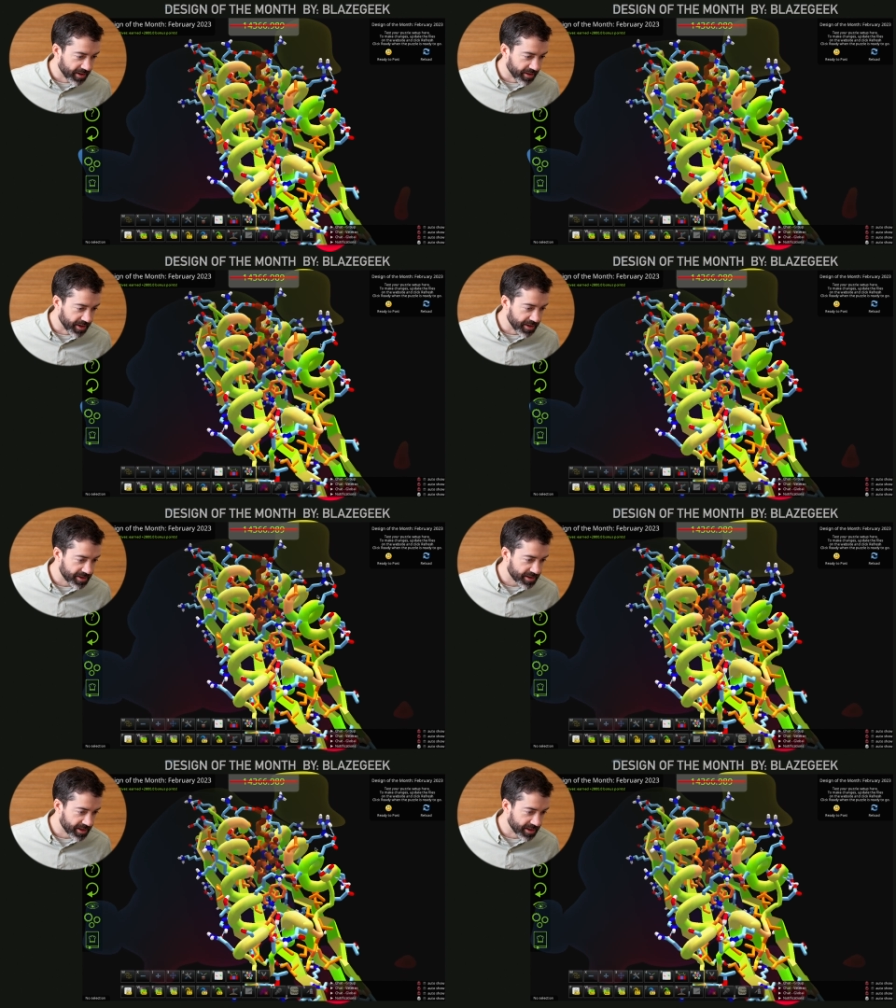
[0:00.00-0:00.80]

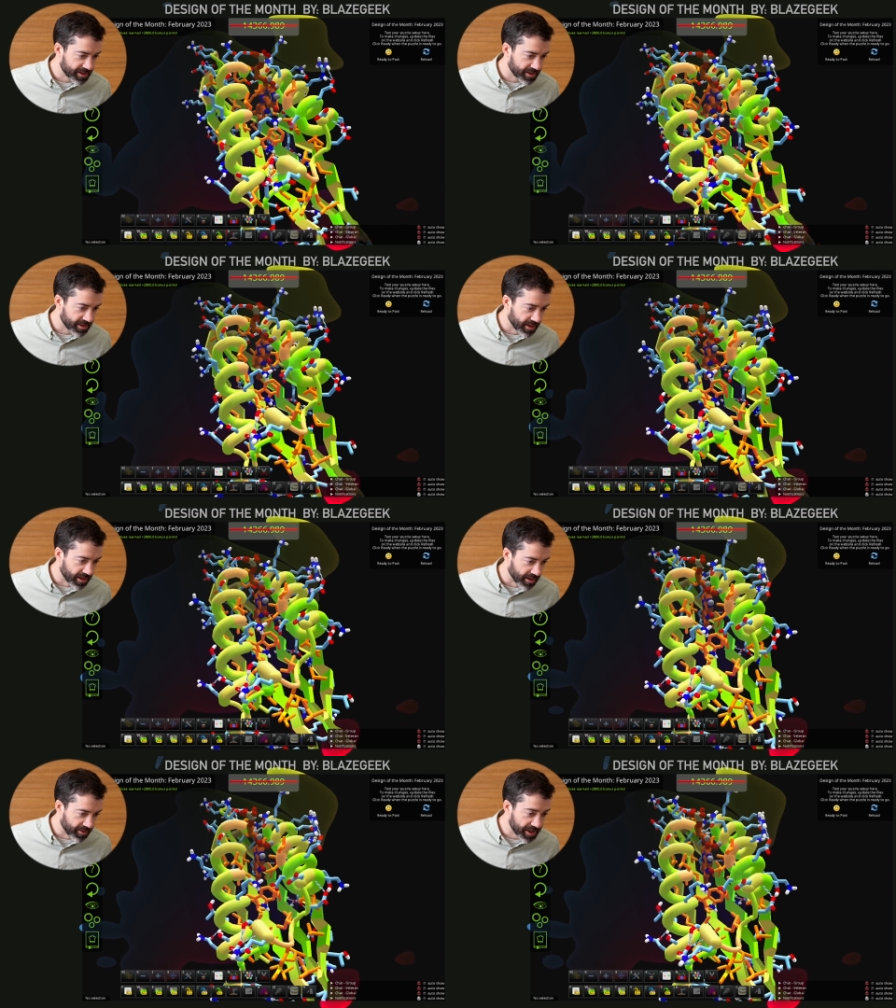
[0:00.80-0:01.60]
these is
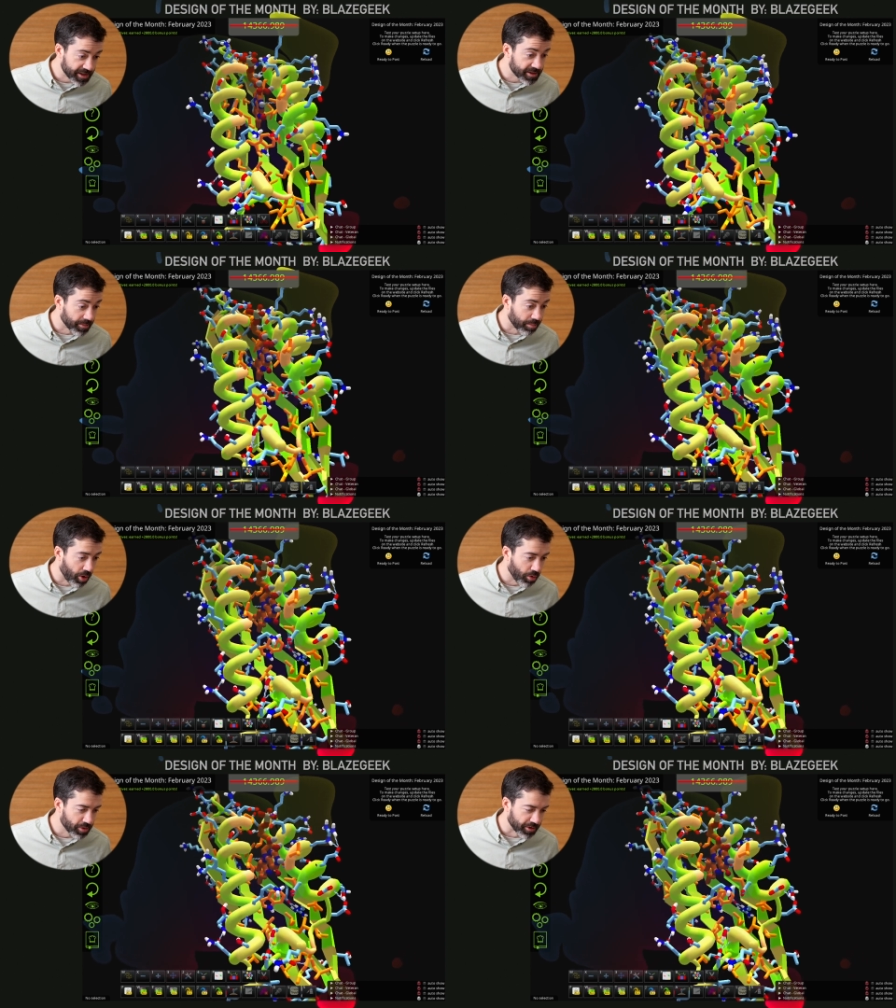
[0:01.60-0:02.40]
the this is the
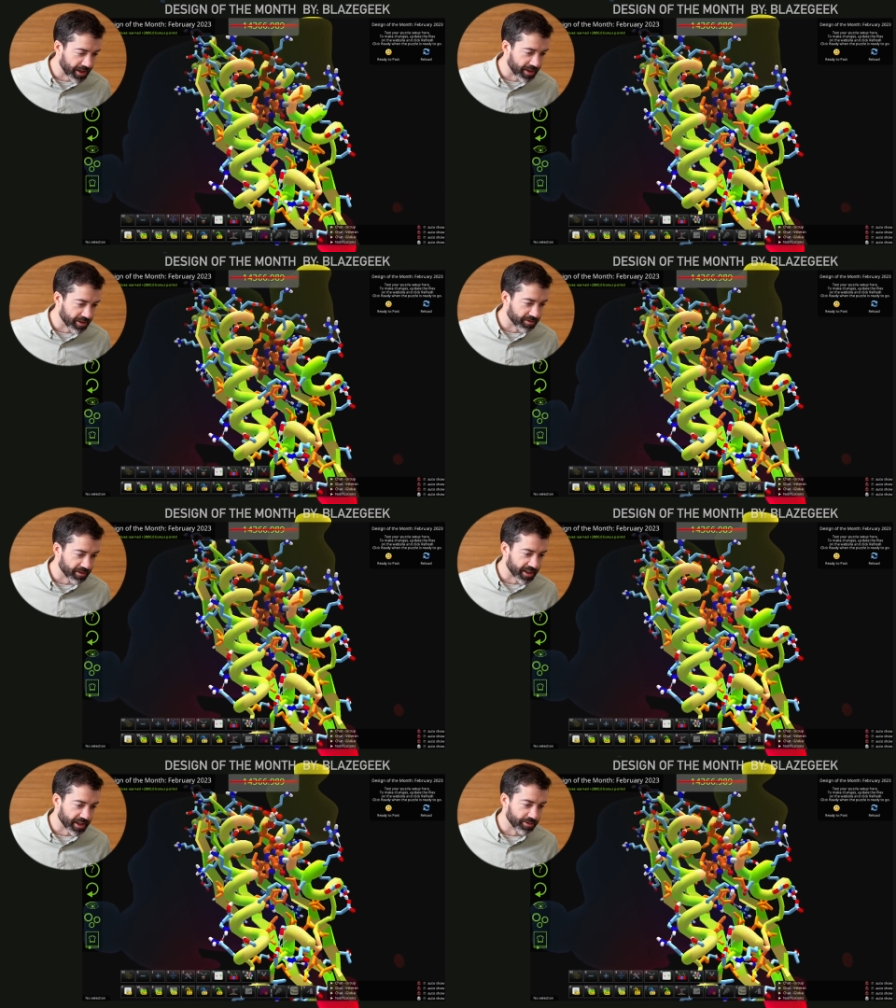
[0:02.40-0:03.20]
polar end of the
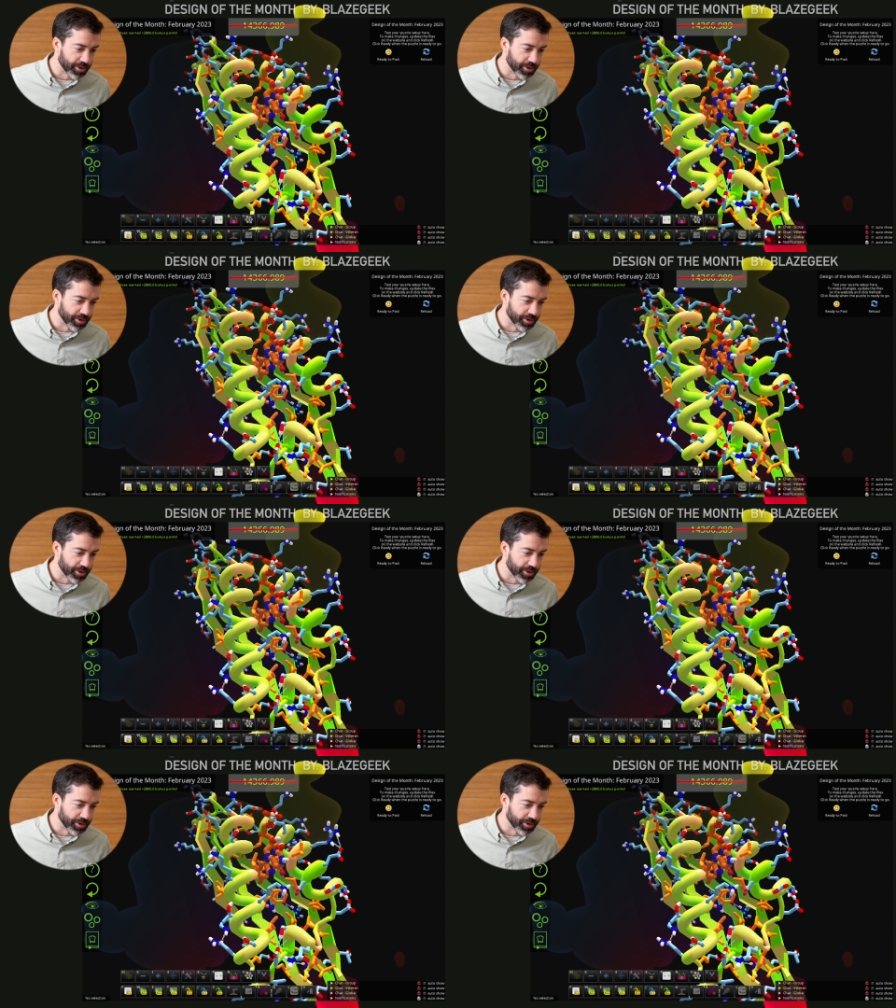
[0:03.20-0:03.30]
ligand.